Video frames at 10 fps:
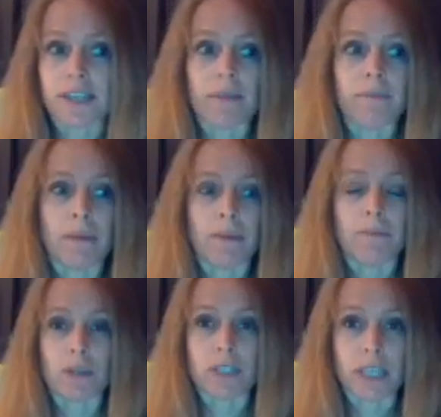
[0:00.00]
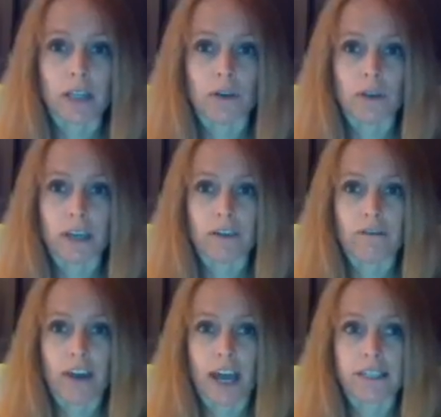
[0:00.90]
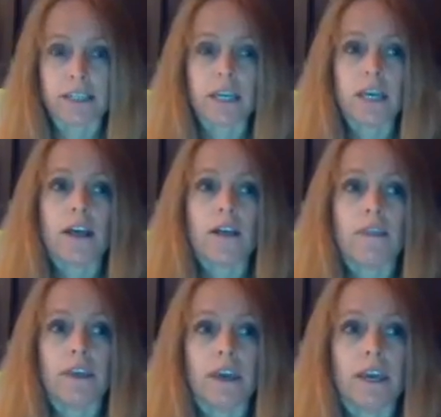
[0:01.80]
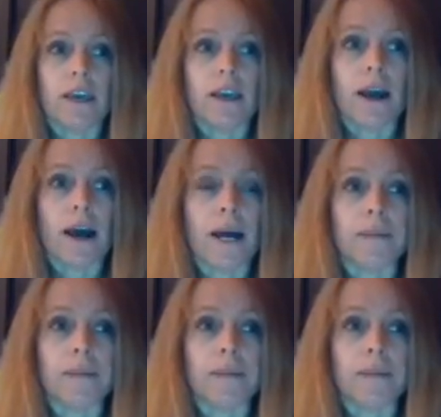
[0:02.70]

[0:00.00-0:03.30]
that maybe particularly affect the